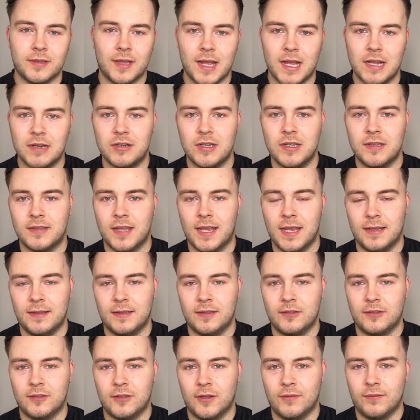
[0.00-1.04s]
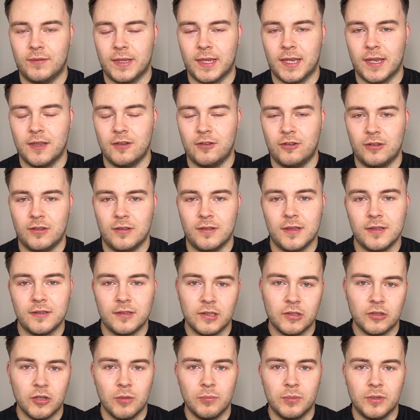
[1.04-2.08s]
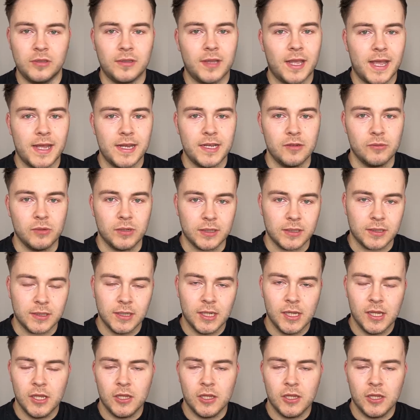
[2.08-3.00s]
that actually take this certification. This is open to anyone.